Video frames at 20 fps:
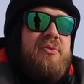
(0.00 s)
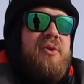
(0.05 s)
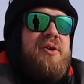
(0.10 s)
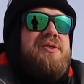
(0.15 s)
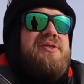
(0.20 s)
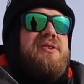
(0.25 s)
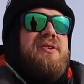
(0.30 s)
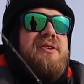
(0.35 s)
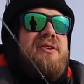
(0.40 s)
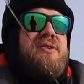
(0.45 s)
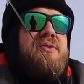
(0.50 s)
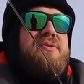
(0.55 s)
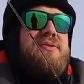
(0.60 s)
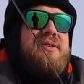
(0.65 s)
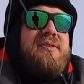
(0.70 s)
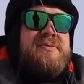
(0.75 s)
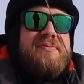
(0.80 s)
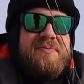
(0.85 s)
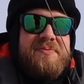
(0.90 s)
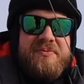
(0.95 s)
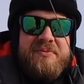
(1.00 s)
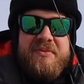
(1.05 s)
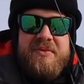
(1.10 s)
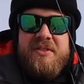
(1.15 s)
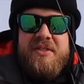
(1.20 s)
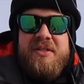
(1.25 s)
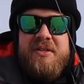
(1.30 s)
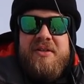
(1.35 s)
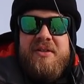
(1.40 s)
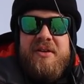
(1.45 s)
what you're using.
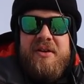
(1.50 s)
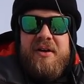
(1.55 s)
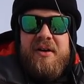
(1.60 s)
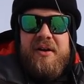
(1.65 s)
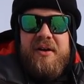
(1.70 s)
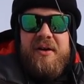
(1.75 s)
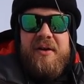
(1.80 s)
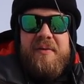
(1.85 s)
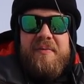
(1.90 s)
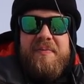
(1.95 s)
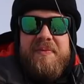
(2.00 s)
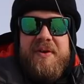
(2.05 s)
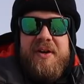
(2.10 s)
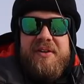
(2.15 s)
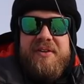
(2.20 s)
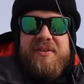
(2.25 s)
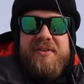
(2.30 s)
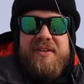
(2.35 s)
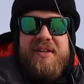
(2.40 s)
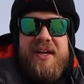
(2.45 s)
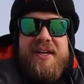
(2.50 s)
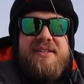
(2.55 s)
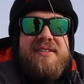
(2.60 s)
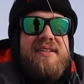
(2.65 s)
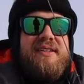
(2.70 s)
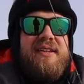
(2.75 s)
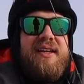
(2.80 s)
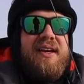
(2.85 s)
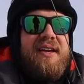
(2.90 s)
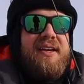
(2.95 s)
Other than I
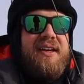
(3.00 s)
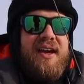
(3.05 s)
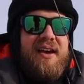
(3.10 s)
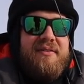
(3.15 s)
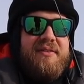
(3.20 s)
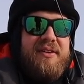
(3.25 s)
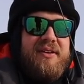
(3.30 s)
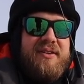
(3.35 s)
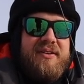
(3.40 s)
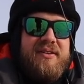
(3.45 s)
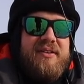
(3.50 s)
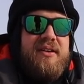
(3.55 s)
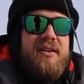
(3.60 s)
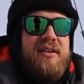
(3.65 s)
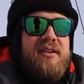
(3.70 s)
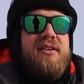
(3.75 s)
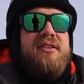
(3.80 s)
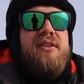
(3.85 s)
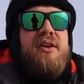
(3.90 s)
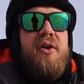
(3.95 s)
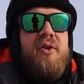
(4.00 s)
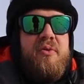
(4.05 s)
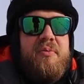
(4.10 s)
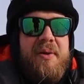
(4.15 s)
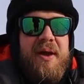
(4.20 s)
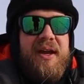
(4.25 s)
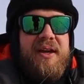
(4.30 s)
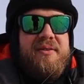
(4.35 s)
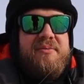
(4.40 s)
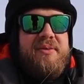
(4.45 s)
did like having a glow
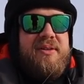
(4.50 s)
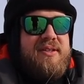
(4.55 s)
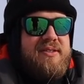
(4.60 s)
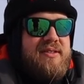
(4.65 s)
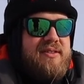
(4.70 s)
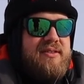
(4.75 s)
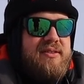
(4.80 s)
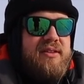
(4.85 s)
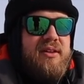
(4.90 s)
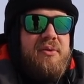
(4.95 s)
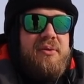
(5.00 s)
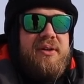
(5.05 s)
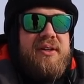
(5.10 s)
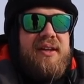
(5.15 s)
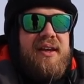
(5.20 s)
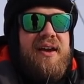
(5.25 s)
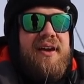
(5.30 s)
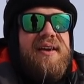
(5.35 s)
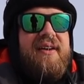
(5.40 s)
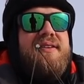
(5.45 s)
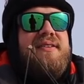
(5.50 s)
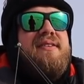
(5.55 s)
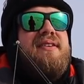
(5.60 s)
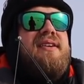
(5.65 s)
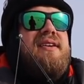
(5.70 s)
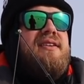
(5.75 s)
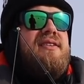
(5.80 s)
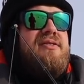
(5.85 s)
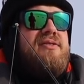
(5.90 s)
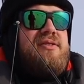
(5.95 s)
bait because it's lower light,
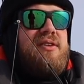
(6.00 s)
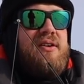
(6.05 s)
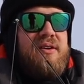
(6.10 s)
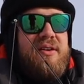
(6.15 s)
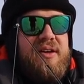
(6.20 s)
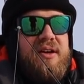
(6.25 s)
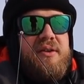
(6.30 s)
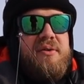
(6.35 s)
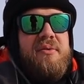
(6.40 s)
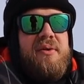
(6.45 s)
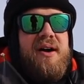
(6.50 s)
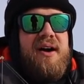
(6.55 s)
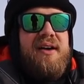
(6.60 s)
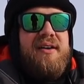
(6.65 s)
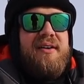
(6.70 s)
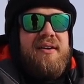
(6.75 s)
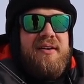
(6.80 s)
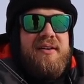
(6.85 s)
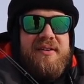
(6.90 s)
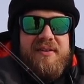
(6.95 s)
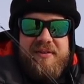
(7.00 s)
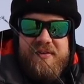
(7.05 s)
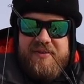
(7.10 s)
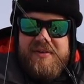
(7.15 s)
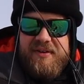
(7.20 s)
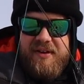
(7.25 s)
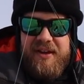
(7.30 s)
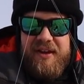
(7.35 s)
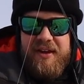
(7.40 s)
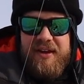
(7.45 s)
dirtier water,
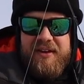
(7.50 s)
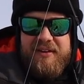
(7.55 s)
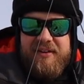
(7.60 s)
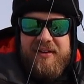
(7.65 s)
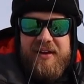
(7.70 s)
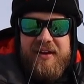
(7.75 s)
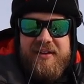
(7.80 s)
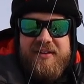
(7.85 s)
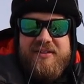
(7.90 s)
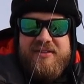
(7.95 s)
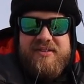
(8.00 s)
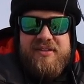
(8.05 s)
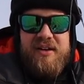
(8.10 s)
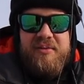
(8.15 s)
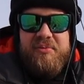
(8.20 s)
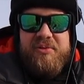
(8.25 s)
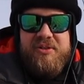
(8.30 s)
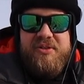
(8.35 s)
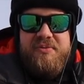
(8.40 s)
and this tumbler